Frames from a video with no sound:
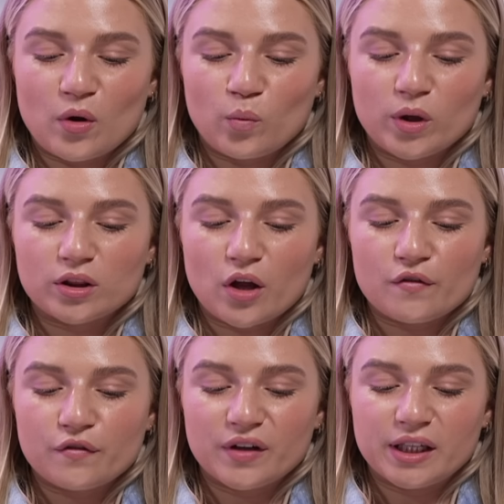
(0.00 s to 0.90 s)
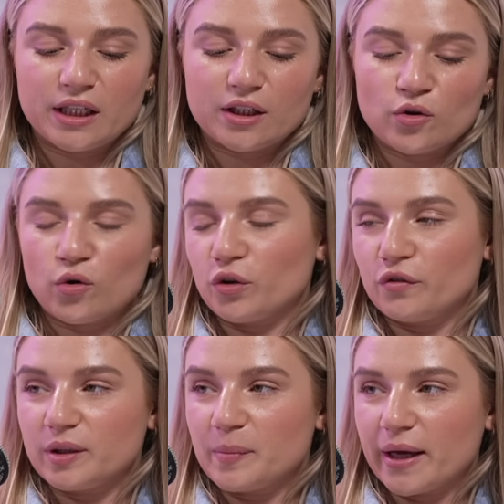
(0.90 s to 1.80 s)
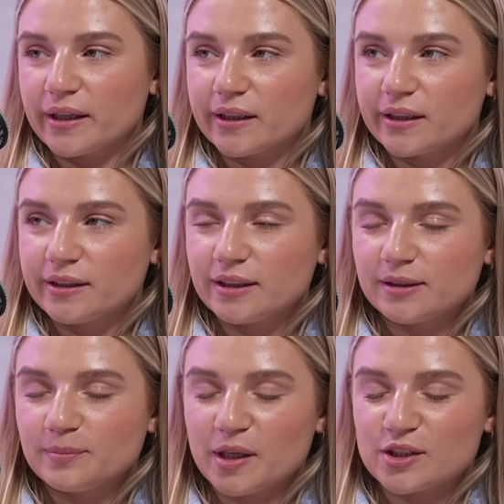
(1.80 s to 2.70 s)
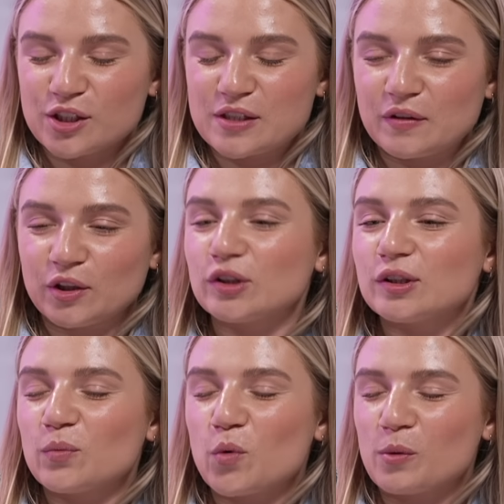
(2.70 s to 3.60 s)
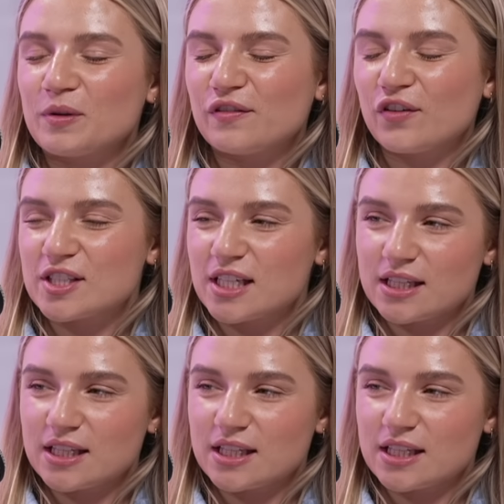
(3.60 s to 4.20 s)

We love hearing all your feedback. Yeah. Makes us feel warm and fuzzy